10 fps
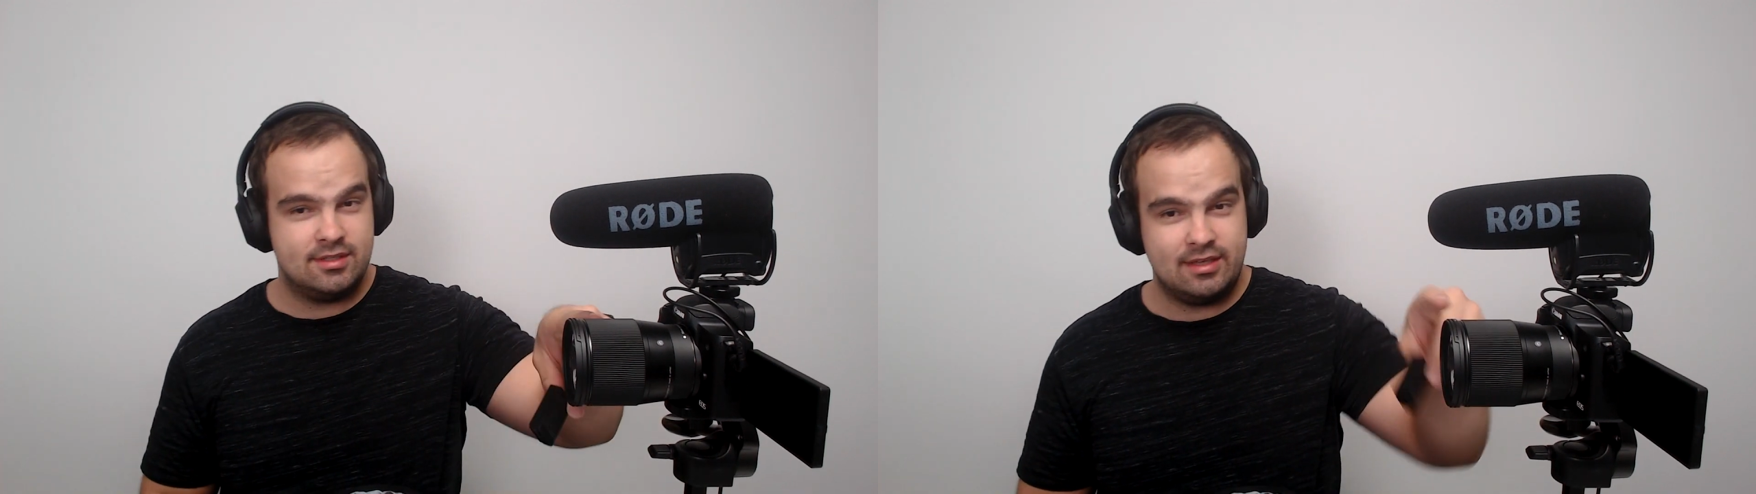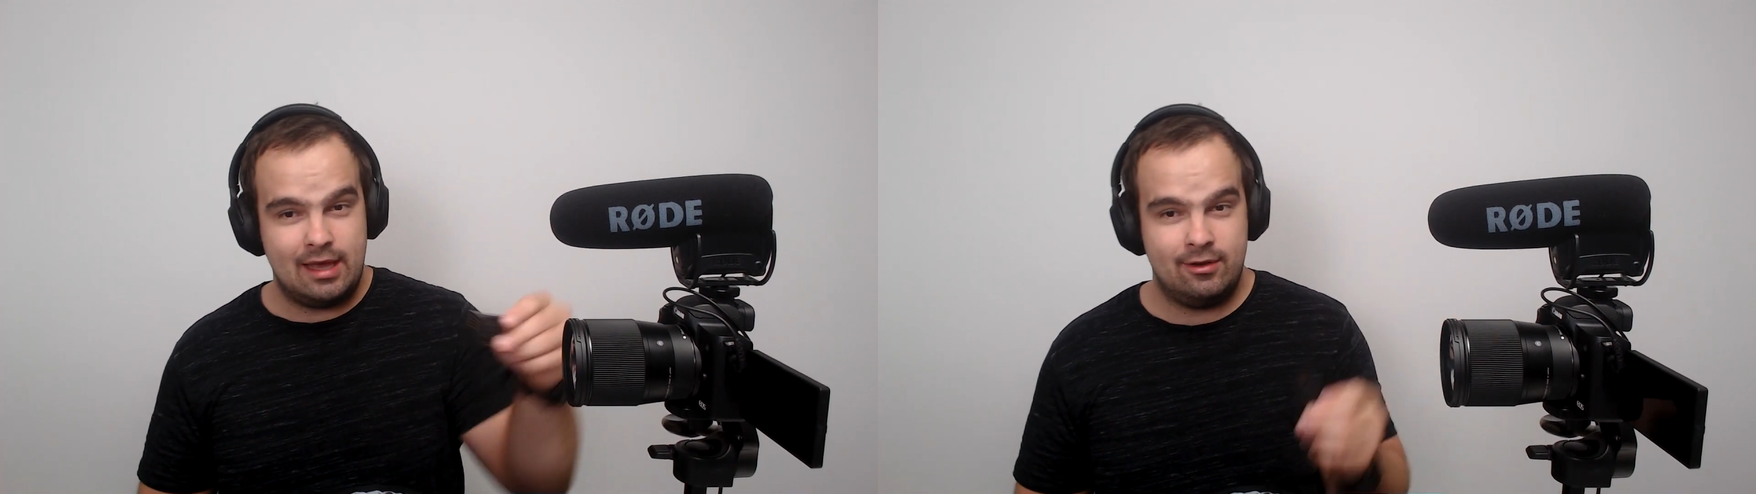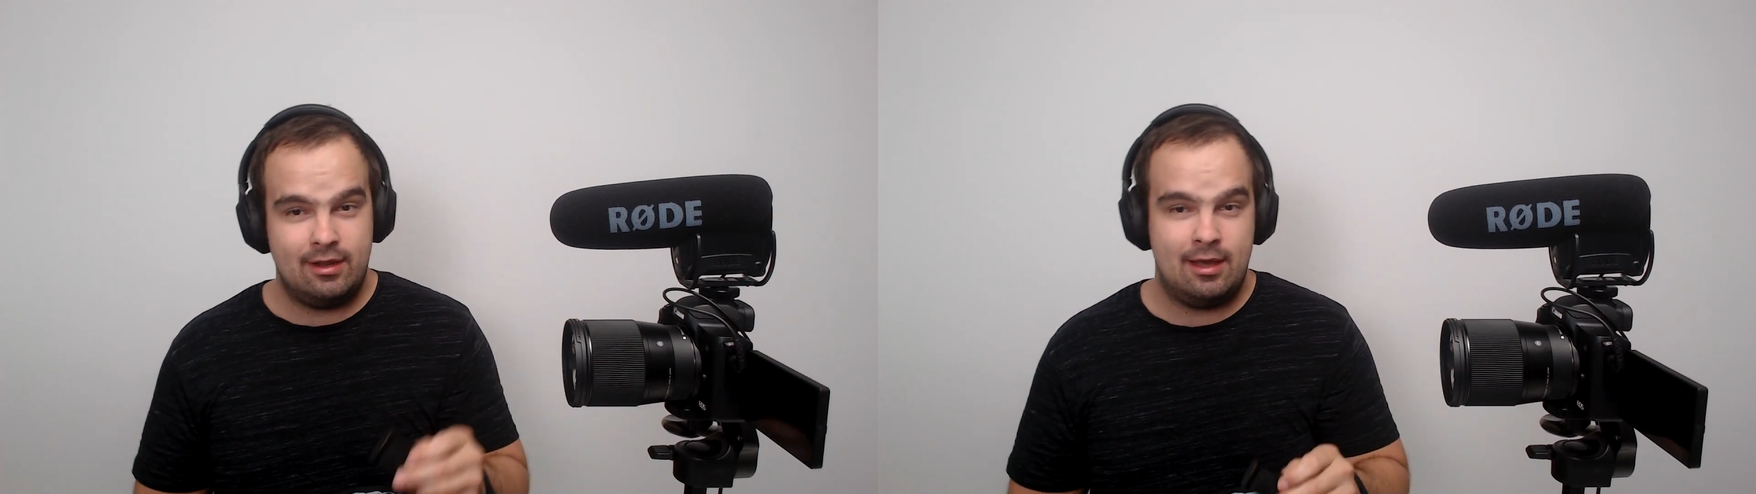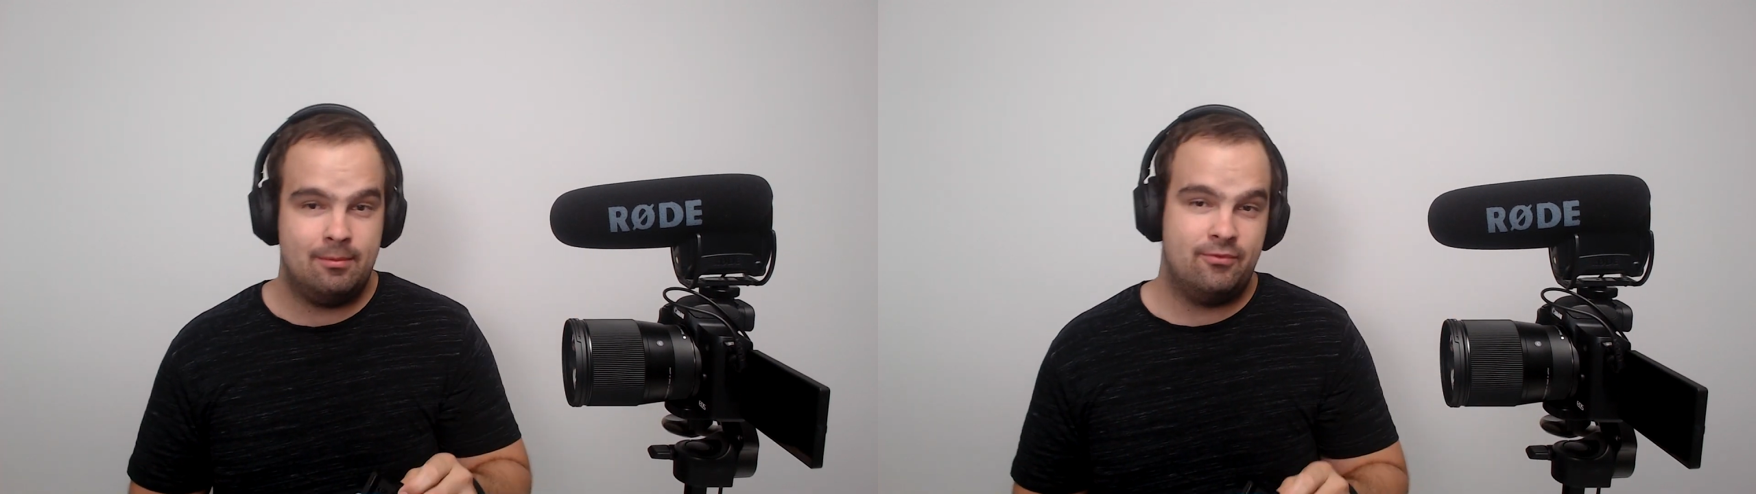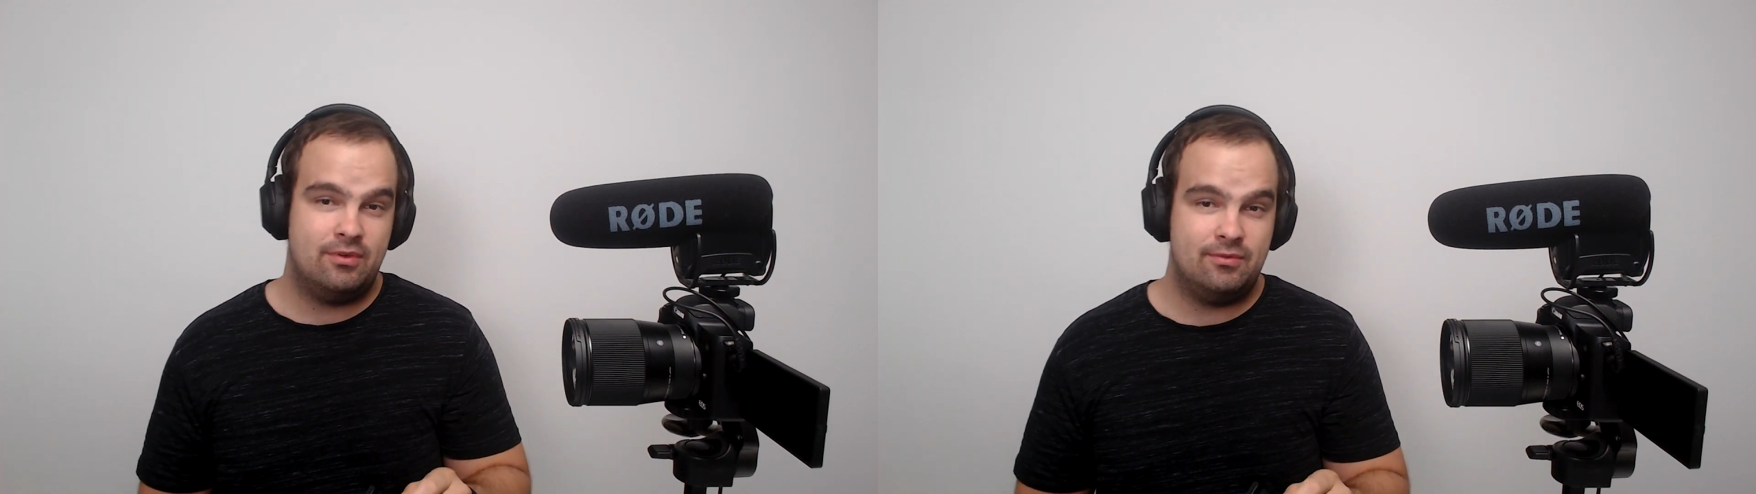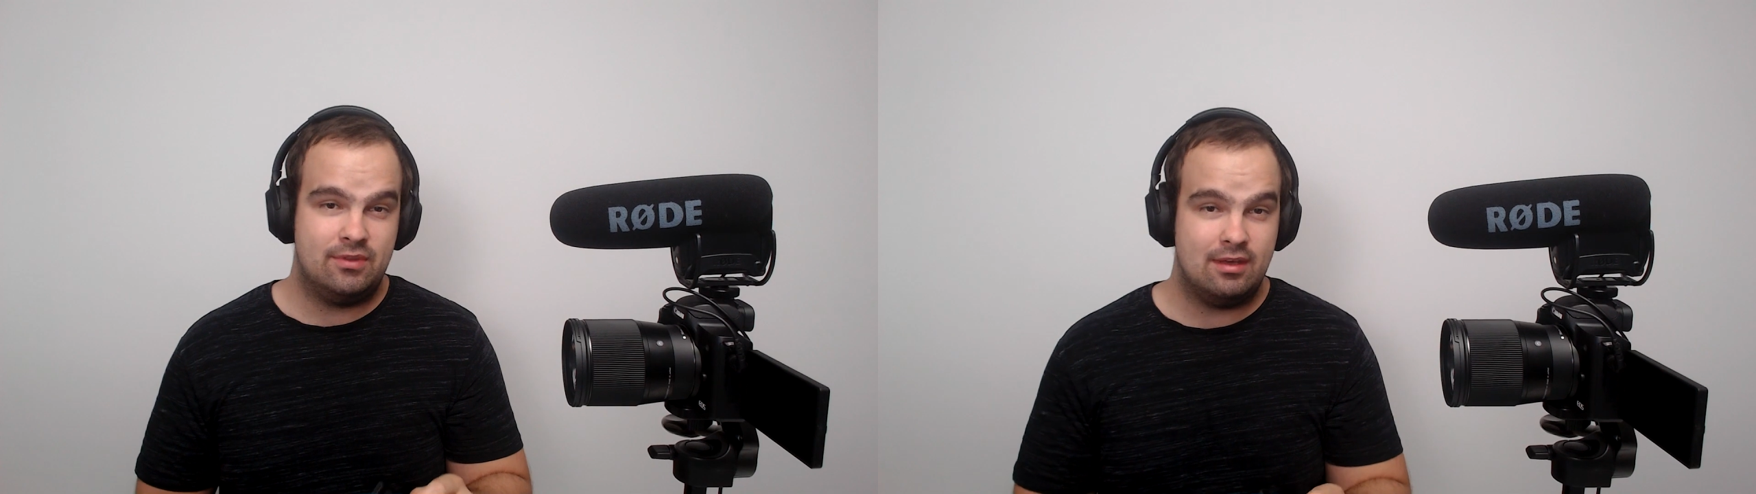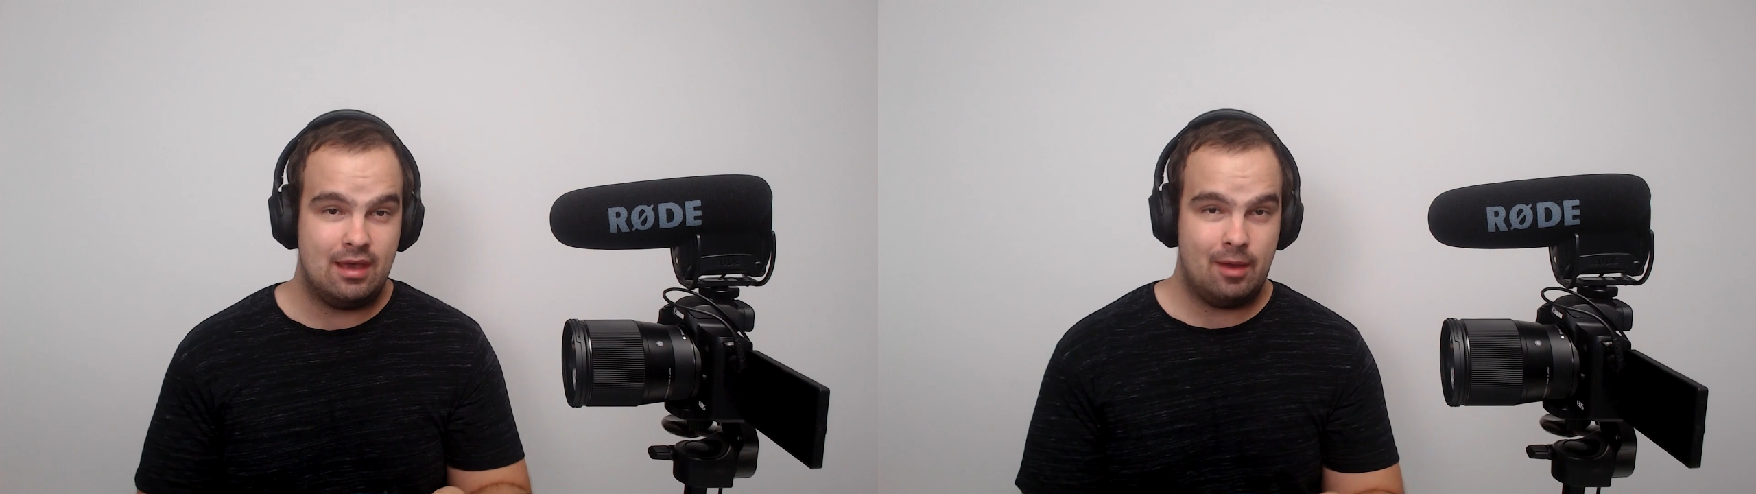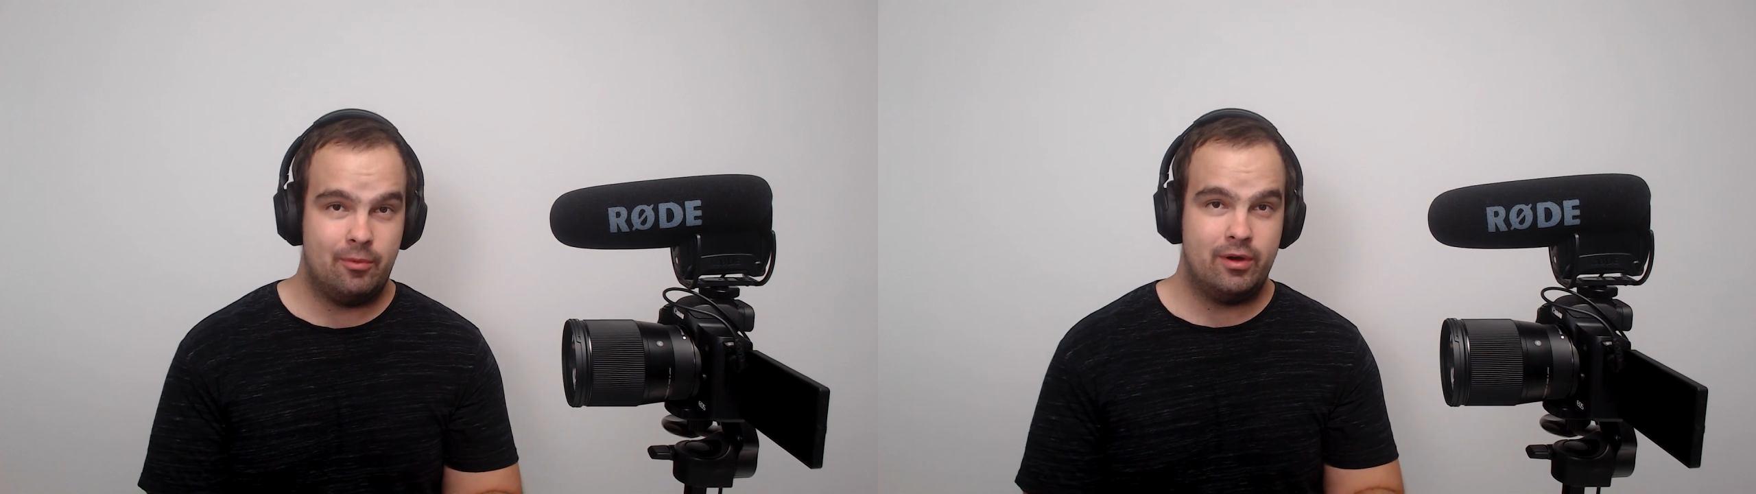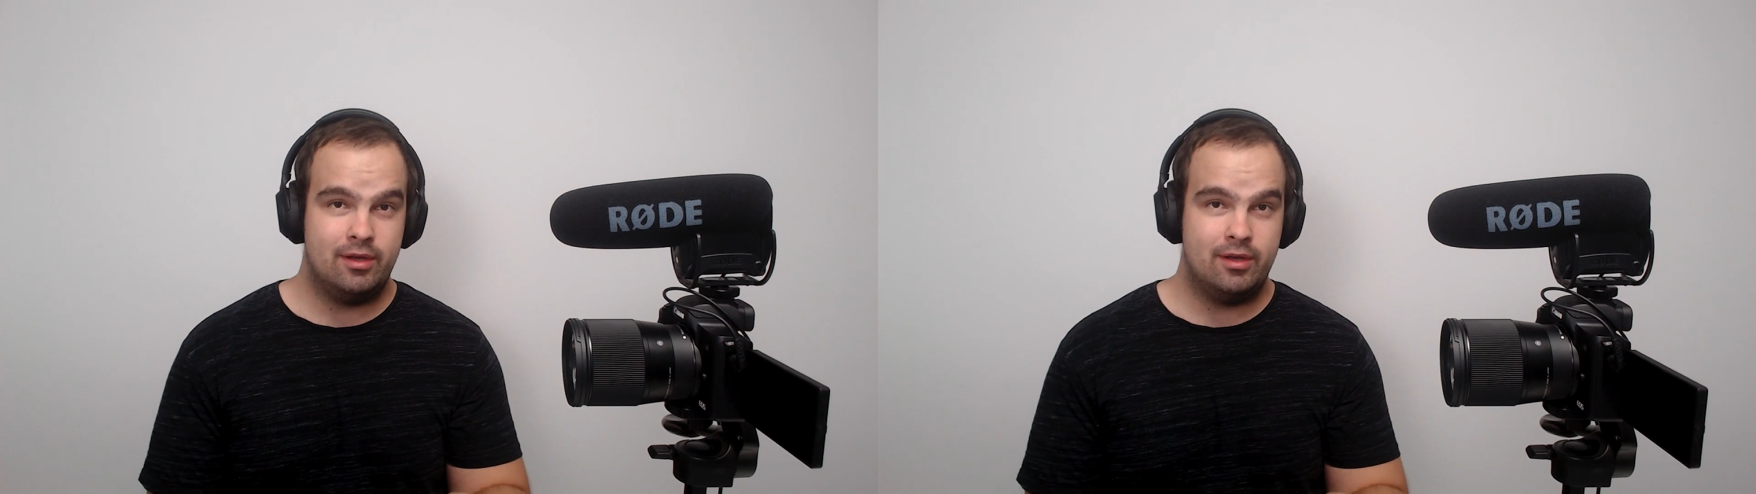Canon M50 camera